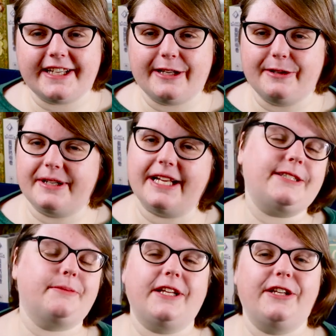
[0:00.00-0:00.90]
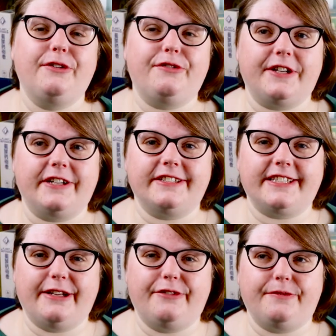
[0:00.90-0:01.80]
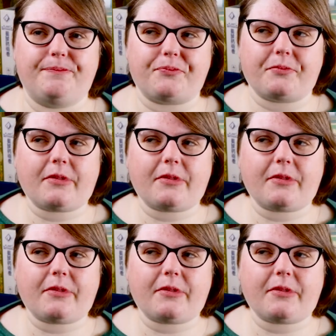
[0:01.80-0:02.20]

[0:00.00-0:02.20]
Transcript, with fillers: you know, get something new for yourself?